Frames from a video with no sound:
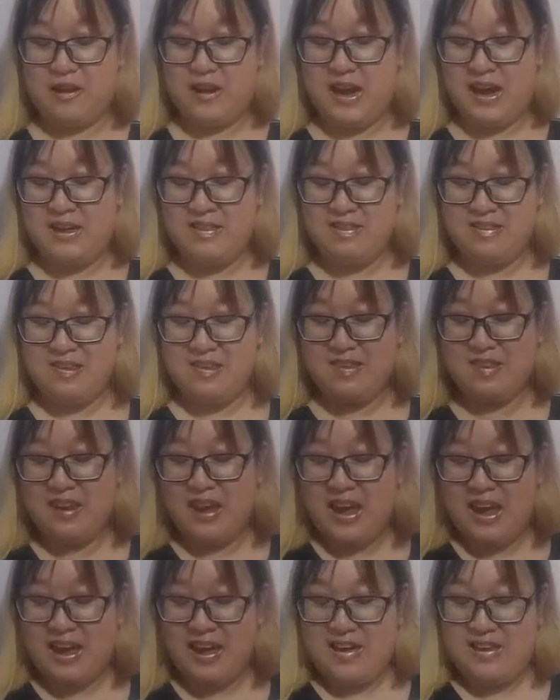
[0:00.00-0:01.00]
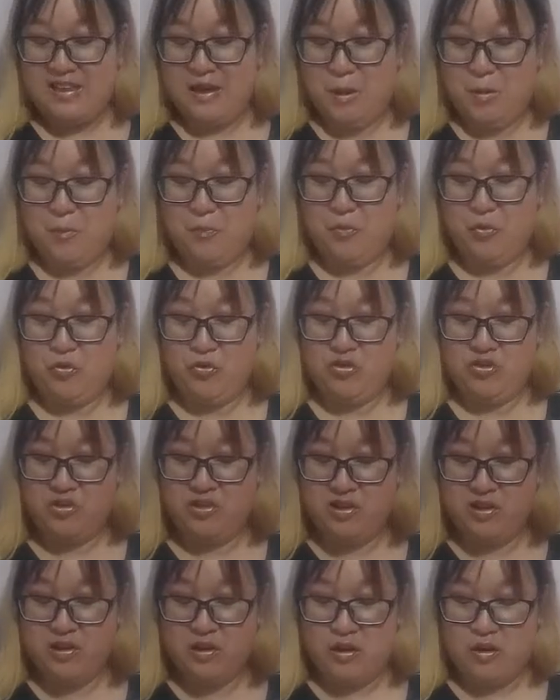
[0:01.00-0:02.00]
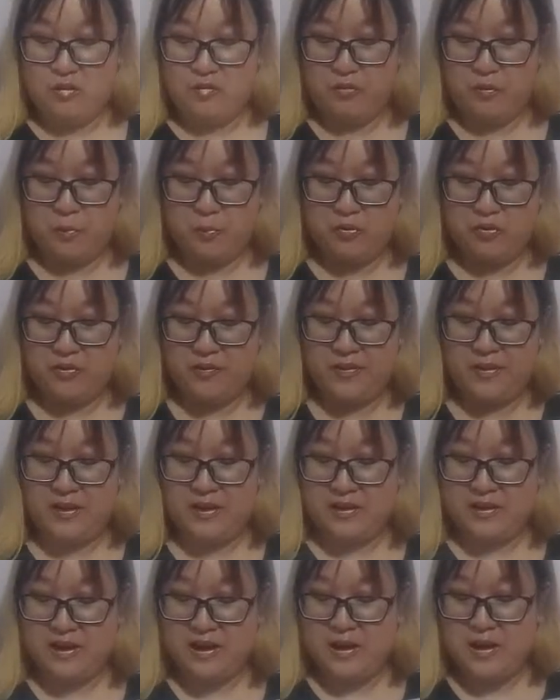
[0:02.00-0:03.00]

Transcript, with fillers: I did get a brochure of the product,